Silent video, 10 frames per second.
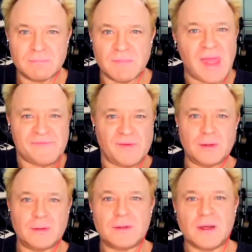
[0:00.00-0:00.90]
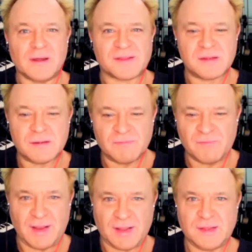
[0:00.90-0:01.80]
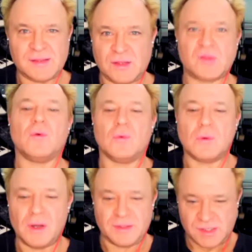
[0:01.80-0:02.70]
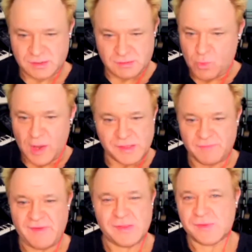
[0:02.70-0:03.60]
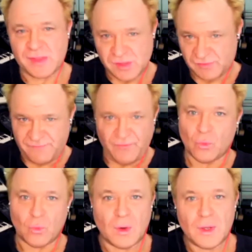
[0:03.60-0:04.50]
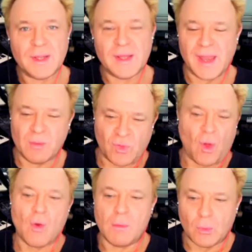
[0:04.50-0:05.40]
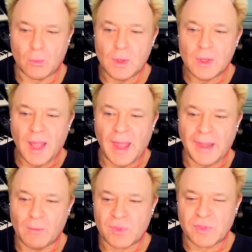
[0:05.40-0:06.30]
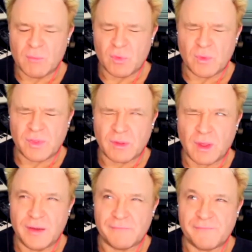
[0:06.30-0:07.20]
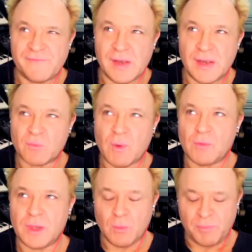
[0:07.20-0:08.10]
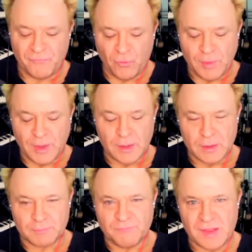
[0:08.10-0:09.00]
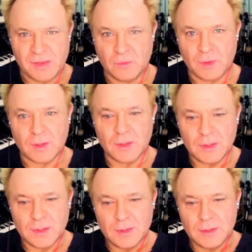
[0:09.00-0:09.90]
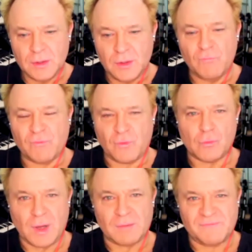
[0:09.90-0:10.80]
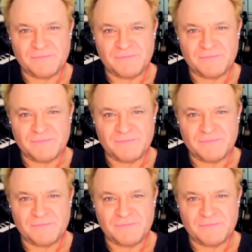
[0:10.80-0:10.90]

ever ask for access at all. I just went to venues and just fought, and it was horrible. And there was always a kind of feeling as well that you were performing at a venue that you've crawled up